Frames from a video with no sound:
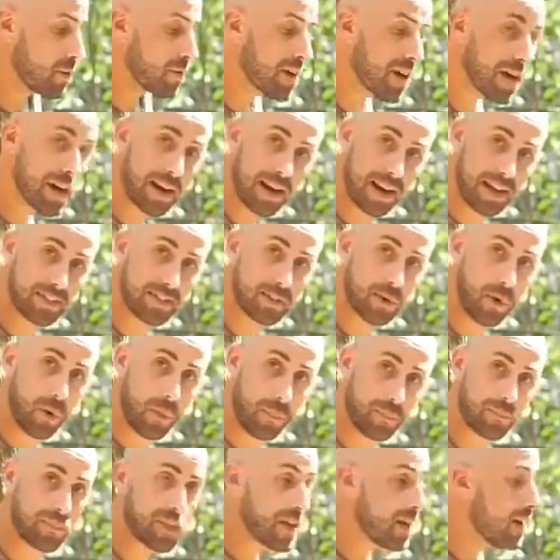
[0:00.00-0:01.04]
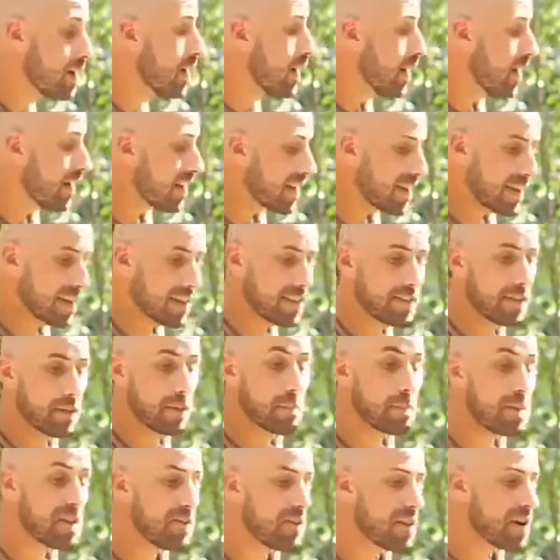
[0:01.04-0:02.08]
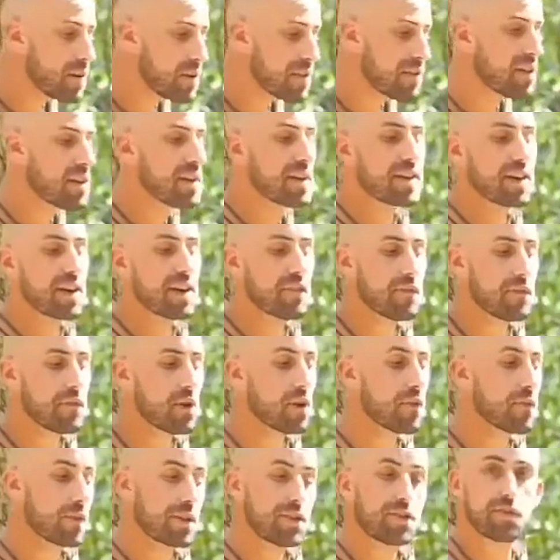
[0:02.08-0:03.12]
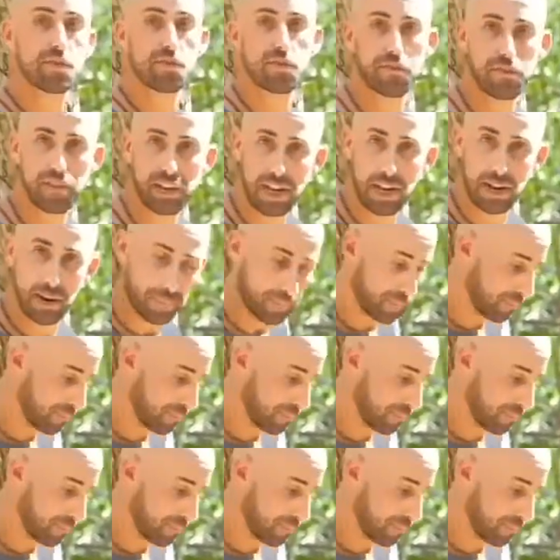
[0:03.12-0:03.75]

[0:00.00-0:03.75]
you can let go. Again, be very, very careful of what you feel.